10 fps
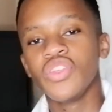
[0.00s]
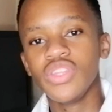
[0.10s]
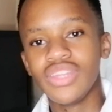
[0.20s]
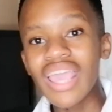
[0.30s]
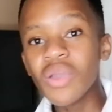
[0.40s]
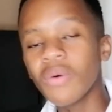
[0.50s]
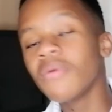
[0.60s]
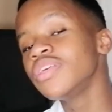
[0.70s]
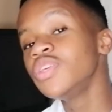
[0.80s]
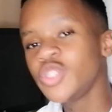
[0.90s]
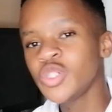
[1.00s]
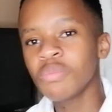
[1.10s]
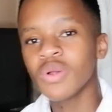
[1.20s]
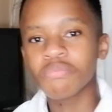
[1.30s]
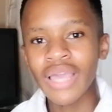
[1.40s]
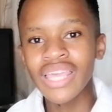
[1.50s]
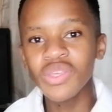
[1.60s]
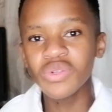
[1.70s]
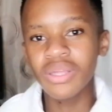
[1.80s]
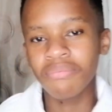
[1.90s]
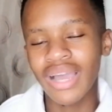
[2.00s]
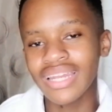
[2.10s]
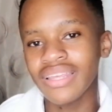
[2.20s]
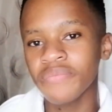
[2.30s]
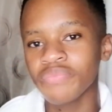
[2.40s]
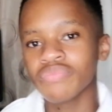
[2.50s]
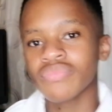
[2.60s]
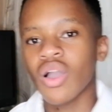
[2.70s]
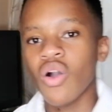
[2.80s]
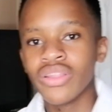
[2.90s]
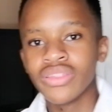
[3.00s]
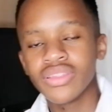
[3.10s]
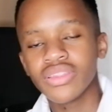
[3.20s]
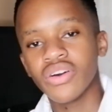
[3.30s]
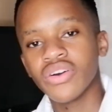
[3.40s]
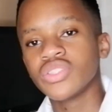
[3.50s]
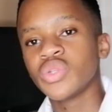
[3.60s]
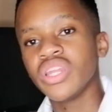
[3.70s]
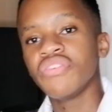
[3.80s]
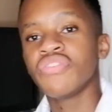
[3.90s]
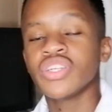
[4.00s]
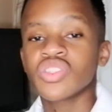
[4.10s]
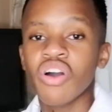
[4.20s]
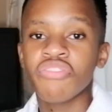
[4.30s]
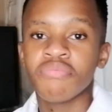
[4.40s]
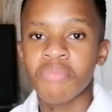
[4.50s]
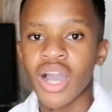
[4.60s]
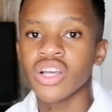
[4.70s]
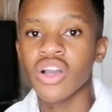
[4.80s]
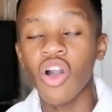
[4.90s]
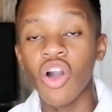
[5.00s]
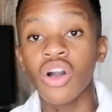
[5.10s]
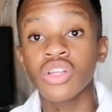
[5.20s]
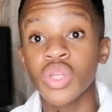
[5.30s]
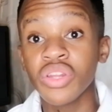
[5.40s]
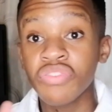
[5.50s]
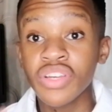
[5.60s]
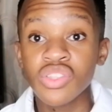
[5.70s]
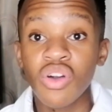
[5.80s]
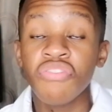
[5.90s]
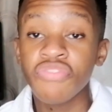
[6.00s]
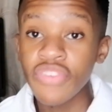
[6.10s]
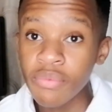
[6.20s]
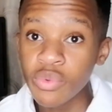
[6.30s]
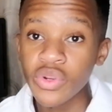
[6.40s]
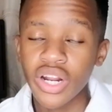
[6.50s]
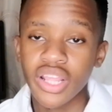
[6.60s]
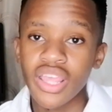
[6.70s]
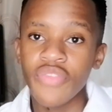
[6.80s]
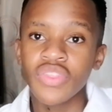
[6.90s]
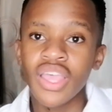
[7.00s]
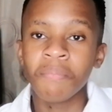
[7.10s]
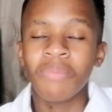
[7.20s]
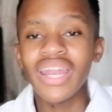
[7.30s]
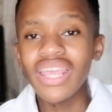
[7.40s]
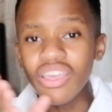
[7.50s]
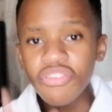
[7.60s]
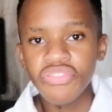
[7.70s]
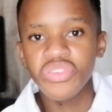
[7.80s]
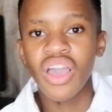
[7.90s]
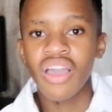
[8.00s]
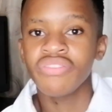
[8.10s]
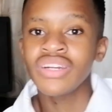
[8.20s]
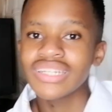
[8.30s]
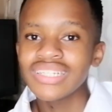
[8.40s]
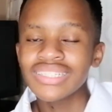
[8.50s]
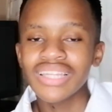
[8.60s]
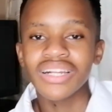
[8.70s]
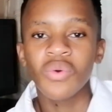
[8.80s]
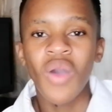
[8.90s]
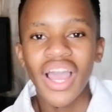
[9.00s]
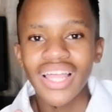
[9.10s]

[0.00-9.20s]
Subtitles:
YouTube will pay you the money on the 21st of March or 21st of February. But if you haven't reached the